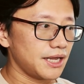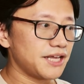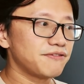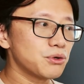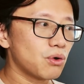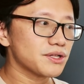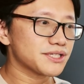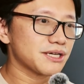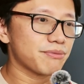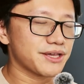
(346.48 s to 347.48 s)
if you want
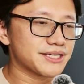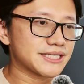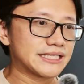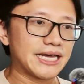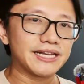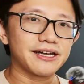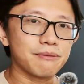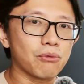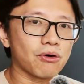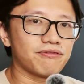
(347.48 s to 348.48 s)
something
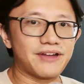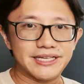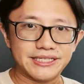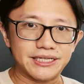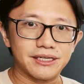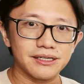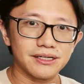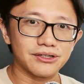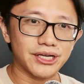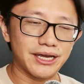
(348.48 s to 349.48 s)
slightly more fancy,
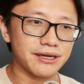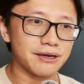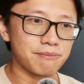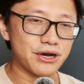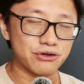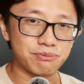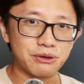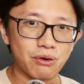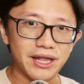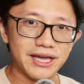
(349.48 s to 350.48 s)
okay, compared to
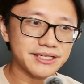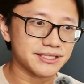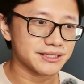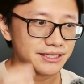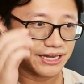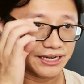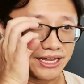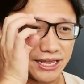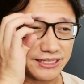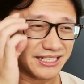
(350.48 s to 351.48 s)
P1S, and
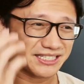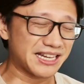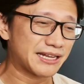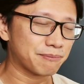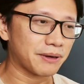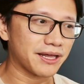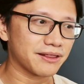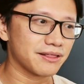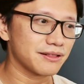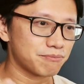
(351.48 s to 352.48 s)
again, as I said,
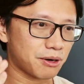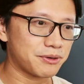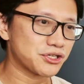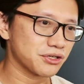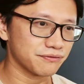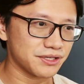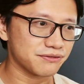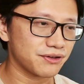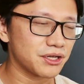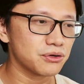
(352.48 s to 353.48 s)
by publishing of
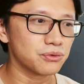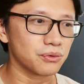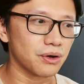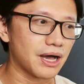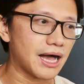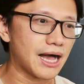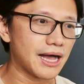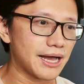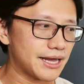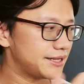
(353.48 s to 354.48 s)
this video,
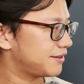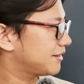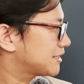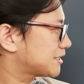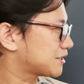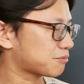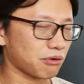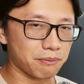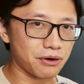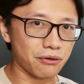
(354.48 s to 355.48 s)
this is
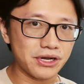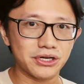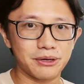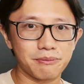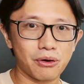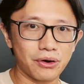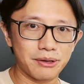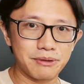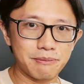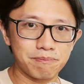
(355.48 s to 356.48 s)
probably
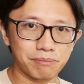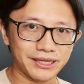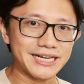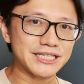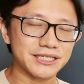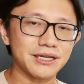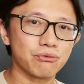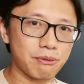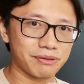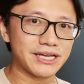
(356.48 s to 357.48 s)
already be
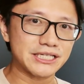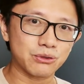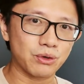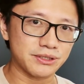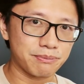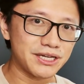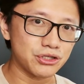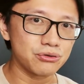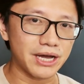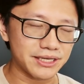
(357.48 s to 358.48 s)
replaced with the
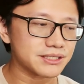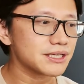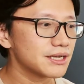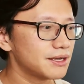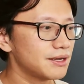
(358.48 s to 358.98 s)
P2S.